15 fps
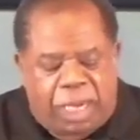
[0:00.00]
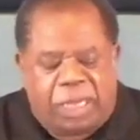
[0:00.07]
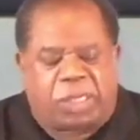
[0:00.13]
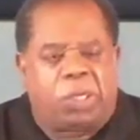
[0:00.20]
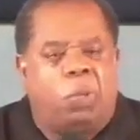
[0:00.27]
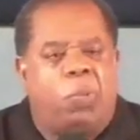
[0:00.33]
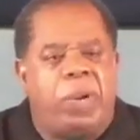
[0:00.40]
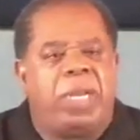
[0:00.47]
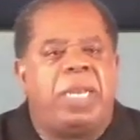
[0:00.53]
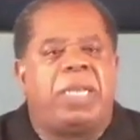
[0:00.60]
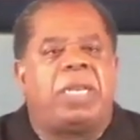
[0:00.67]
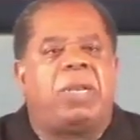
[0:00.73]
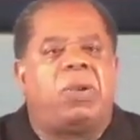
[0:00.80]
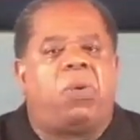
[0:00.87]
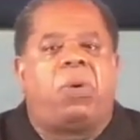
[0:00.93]
And so we
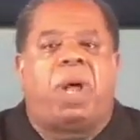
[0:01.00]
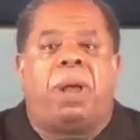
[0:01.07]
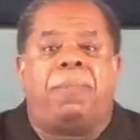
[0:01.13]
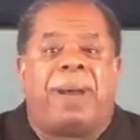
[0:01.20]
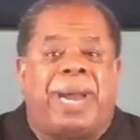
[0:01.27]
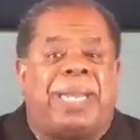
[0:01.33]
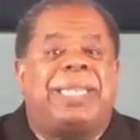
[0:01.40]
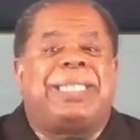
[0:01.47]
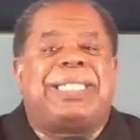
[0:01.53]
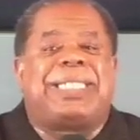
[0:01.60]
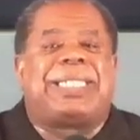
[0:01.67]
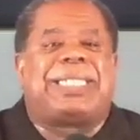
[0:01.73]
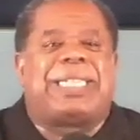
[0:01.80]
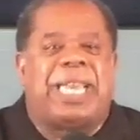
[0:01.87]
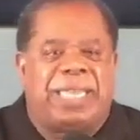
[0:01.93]
need to know about
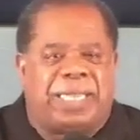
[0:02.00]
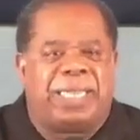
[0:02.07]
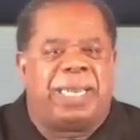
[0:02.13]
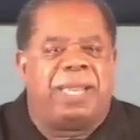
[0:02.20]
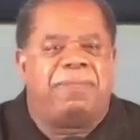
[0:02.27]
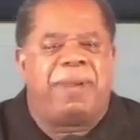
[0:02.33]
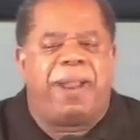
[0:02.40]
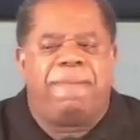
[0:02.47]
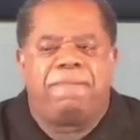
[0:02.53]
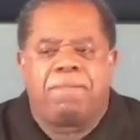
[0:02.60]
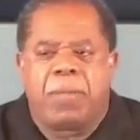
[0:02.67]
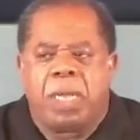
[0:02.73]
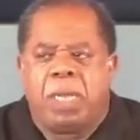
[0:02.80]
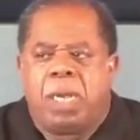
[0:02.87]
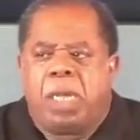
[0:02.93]
Satan, amen?
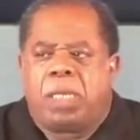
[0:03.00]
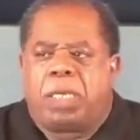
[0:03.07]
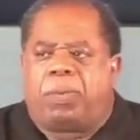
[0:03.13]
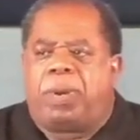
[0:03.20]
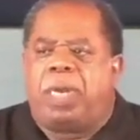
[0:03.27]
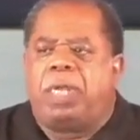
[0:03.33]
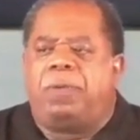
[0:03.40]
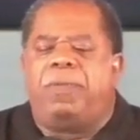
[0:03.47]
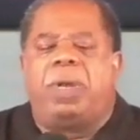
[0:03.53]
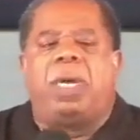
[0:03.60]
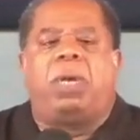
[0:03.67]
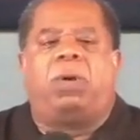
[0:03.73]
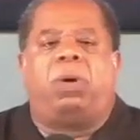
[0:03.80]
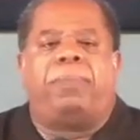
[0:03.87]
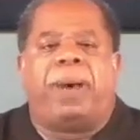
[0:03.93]
So what do you
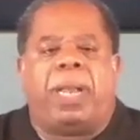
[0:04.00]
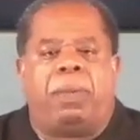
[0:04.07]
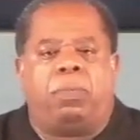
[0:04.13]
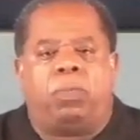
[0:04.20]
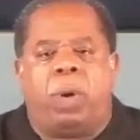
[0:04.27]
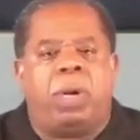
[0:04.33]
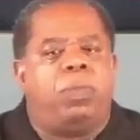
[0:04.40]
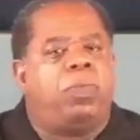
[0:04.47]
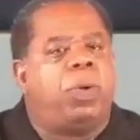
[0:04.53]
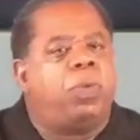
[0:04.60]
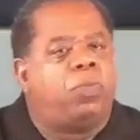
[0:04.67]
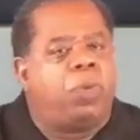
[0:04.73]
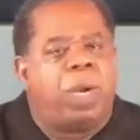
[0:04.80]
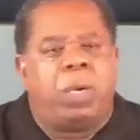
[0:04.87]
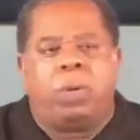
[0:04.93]
really know about him? We,
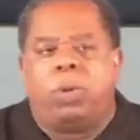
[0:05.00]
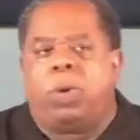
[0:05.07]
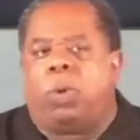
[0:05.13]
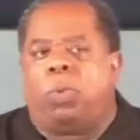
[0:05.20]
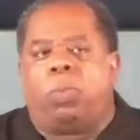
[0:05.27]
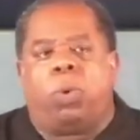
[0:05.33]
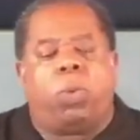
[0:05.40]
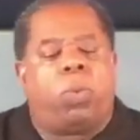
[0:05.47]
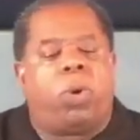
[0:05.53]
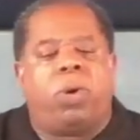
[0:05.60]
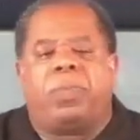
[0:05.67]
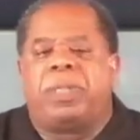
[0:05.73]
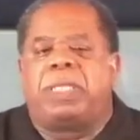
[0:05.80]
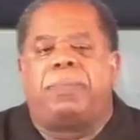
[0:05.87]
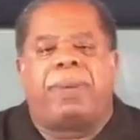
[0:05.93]
we know
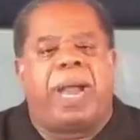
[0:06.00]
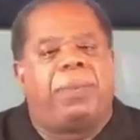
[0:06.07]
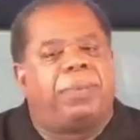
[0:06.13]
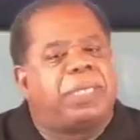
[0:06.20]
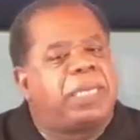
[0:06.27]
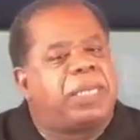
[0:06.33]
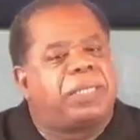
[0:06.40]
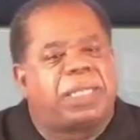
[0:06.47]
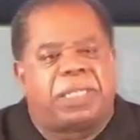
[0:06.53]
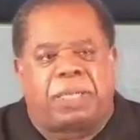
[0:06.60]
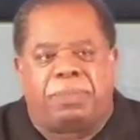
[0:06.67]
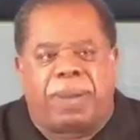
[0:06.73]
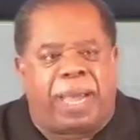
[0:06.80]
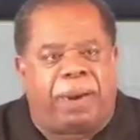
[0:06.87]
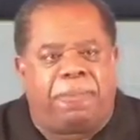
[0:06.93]
more what the Bible tells
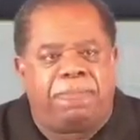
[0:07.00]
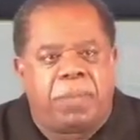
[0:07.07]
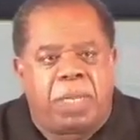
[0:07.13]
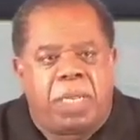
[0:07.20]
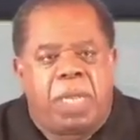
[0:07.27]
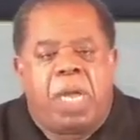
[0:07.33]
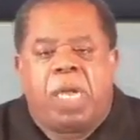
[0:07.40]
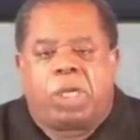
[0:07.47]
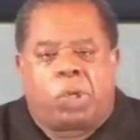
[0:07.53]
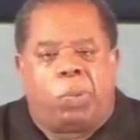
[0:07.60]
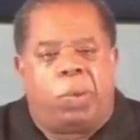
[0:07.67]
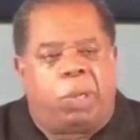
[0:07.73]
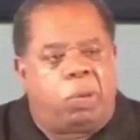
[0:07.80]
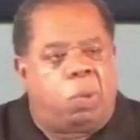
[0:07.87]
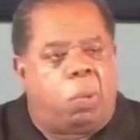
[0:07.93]
us about him. So
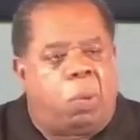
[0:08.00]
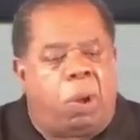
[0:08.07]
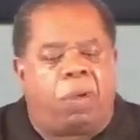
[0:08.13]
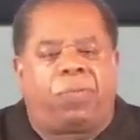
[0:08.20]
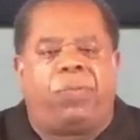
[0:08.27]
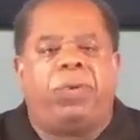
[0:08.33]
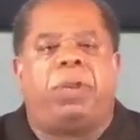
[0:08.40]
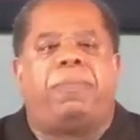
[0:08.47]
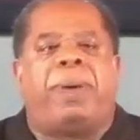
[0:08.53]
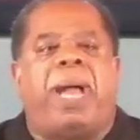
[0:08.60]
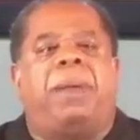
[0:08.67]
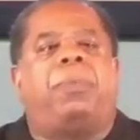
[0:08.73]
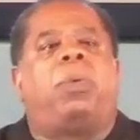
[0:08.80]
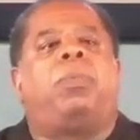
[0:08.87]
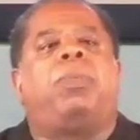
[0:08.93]
we're going to walk through the
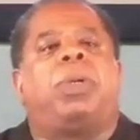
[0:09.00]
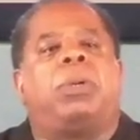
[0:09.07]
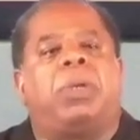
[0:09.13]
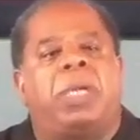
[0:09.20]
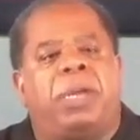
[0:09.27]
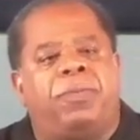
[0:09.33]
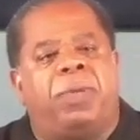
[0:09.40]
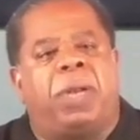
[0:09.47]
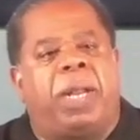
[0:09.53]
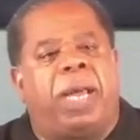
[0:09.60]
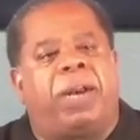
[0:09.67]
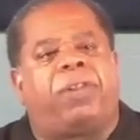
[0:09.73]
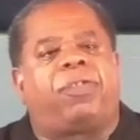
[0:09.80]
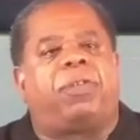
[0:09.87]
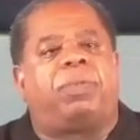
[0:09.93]
Bible. We're going to give you a
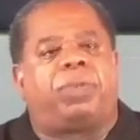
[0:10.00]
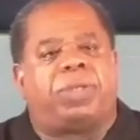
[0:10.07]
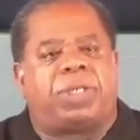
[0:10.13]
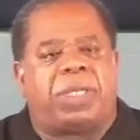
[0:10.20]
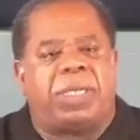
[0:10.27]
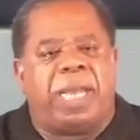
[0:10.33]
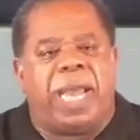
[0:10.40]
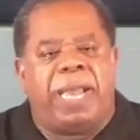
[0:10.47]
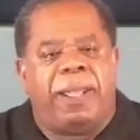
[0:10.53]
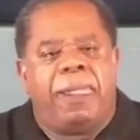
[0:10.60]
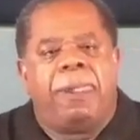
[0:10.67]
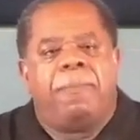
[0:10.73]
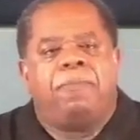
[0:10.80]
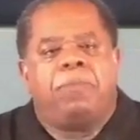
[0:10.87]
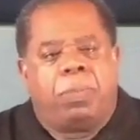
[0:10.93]
lot of scriptures today,
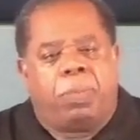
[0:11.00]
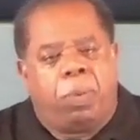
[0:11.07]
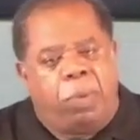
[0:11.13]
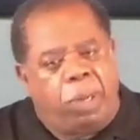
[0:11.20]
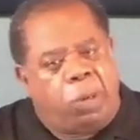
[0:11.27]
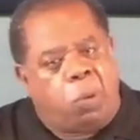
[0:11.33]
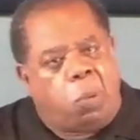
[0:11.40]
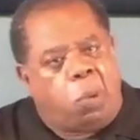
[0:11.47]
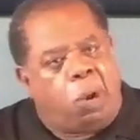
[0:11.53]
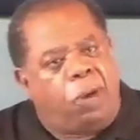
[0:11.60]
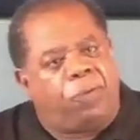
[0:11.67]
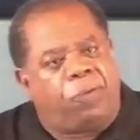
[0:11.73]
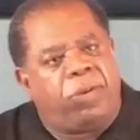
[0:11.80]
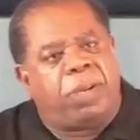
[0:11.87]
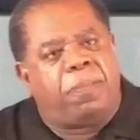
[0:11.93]
but we're going to
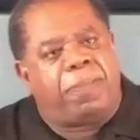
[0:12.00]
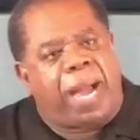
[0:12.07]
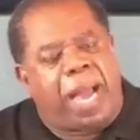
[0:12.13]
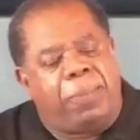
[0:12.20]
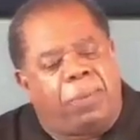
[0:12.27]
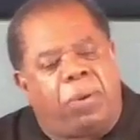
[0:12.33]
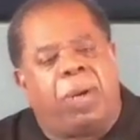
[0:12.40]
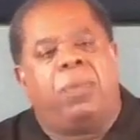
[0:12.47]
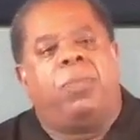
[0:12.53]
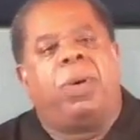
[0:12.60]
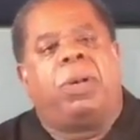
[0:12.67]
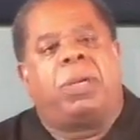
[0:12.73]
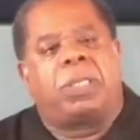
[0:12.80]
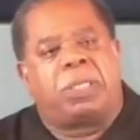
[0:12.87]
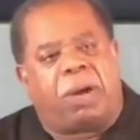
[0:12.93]
walk through the Bible and
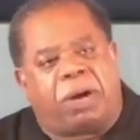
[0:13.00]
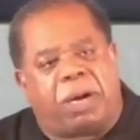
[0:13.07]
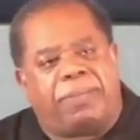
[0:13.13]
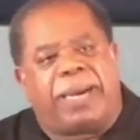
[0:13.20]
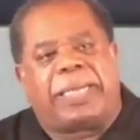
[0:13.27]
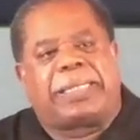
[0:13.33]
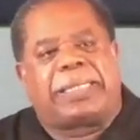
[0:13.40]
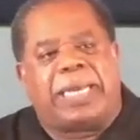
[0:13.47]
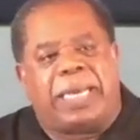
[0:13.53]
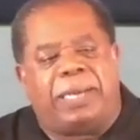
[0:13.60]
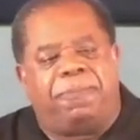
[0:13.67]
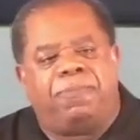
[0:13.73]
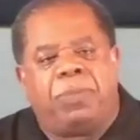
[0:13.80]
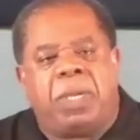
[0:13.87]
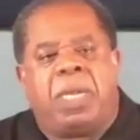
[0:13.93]
we're going to talk about
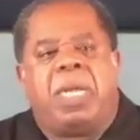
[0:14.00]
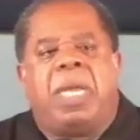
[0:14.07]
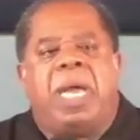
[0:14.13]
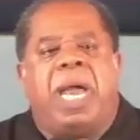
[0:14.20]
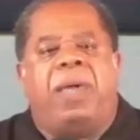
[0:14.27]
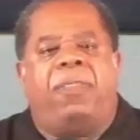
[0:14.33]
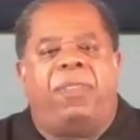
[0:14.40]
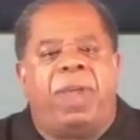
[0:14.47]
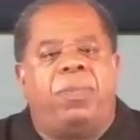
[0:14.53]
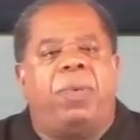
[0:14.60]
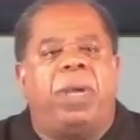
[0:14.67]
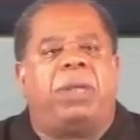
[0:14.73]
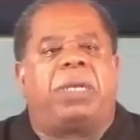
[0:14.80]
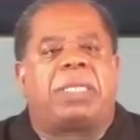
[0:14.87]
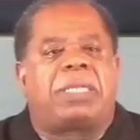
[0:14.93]
Satan, and then
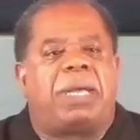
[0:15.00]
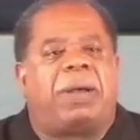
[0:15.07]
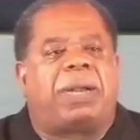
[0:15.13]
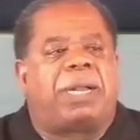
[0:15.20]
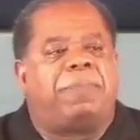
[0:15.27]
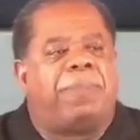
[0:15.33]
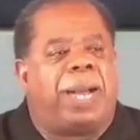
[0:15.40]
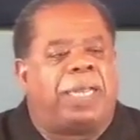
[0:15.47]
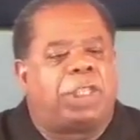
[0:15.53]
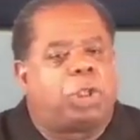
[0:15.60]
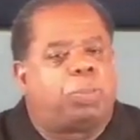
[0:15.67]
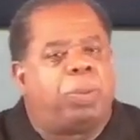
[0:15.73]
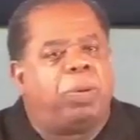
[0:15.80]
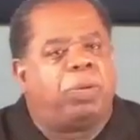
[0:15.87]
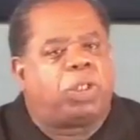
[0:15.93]
we're going to talk about
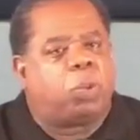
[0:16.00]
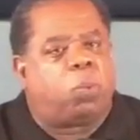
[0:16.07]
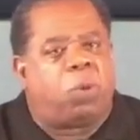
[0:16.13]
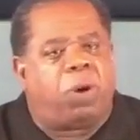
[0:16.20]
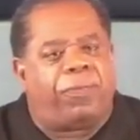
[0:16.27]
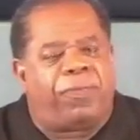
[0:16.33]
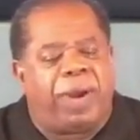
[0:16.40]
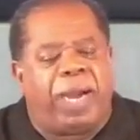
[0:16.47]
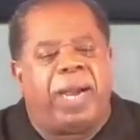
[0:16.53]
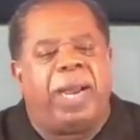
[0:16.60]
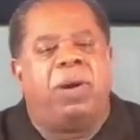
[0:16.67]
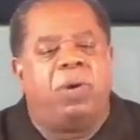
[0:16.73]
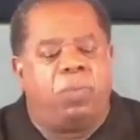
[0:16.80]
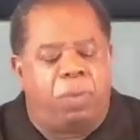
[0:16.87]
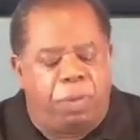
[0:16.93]
spiritual warfare,
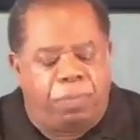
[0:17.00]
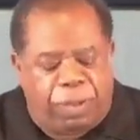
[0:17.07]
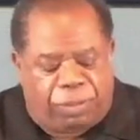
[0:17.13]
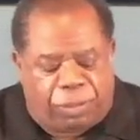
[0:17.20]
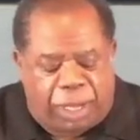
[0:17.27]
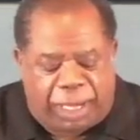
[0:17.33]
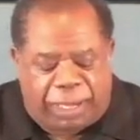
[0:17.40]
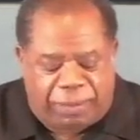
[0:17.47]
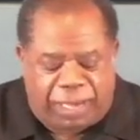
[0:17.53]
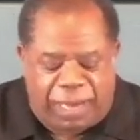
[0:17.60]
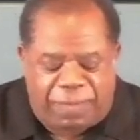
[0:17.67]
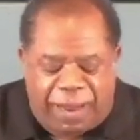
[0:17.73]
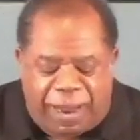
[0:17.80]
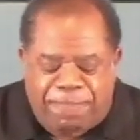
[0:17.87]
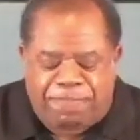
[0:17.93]
and then we'll be done.
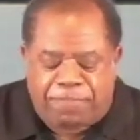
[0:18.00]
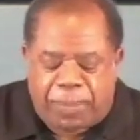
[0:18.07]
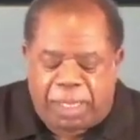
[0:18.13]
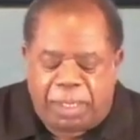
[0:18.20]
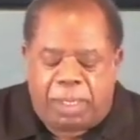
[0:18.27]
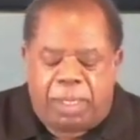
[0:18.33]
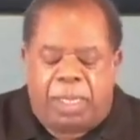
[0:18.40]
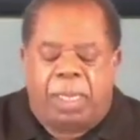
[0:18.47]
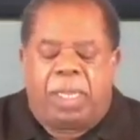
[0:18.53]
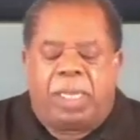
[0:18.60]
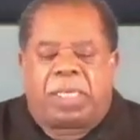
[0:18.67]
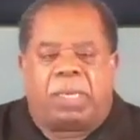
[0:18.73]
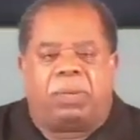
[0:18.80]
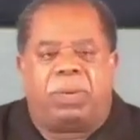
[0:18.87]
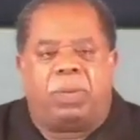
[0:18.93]
Amen.
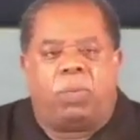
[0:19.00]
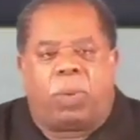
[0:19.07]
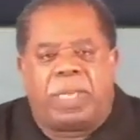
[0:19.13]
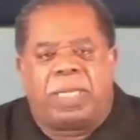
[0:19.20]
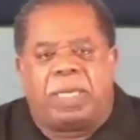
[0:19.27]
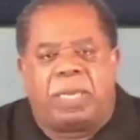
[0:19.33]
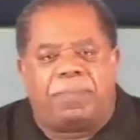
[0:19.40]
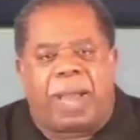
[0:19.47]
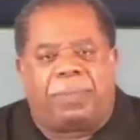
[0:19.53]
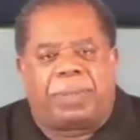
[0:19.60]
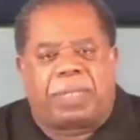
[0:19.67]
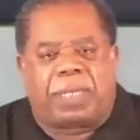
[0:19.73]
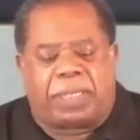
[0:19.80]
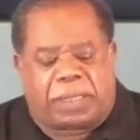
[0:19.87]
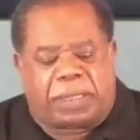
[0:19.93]
So what did the
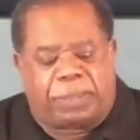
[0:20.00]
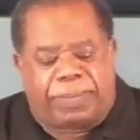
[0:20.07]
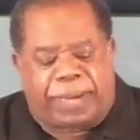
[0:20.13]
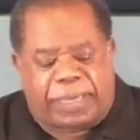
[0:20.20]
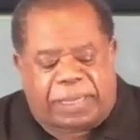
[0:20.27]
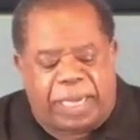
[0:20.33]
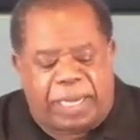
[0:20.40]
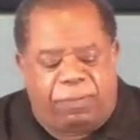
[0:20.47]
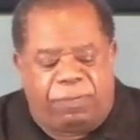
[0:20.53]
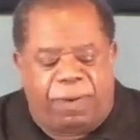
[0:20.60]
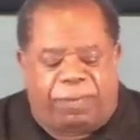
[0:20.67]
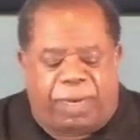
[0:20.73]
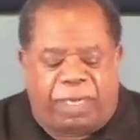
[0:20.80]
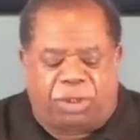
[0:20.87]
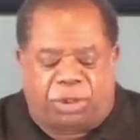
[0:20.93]
Bible tell us about Satan?
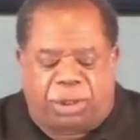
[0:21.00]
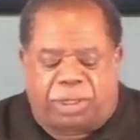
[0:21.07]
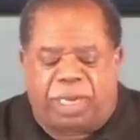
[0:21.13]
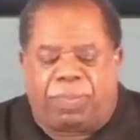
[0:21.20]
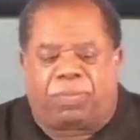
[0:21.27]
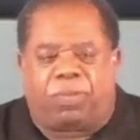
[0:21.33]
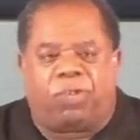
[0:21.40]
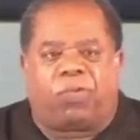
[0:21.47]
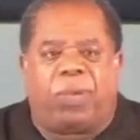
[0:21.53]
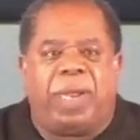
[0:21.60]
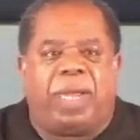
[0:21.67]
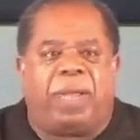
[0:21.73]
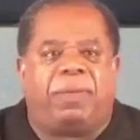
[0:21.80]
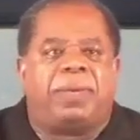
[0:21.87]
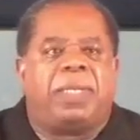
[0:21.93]
Revelation chapter
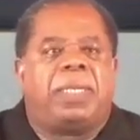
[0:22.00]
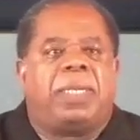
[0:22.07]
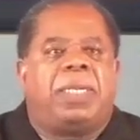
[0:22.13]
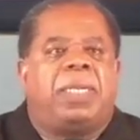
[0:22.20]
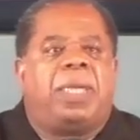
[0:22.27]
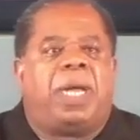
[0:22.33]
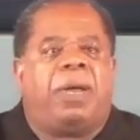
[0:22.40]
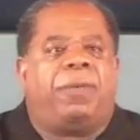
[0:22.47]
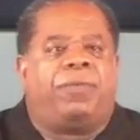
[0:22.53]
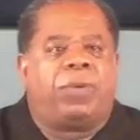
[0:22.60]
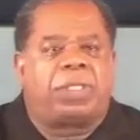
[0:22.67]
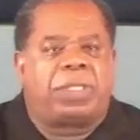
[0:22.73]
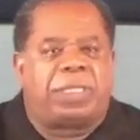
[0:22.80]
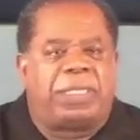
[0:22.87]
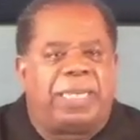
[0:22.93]
12, uh,
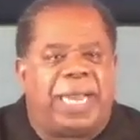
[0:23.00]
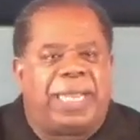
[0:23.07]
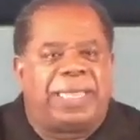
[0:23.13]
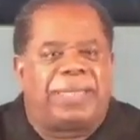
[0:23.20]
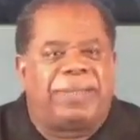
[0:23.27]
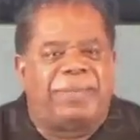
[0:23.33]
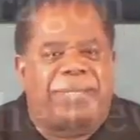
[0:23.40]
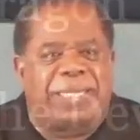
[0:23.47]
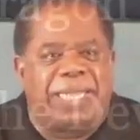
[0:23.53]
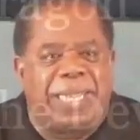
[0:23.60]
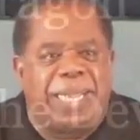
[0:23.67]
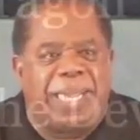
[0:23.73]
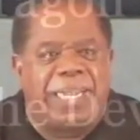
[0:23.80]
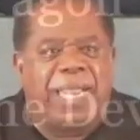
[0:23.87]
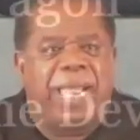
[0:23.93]
verses 9 through
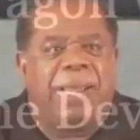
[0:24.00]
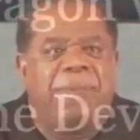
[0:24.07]
10.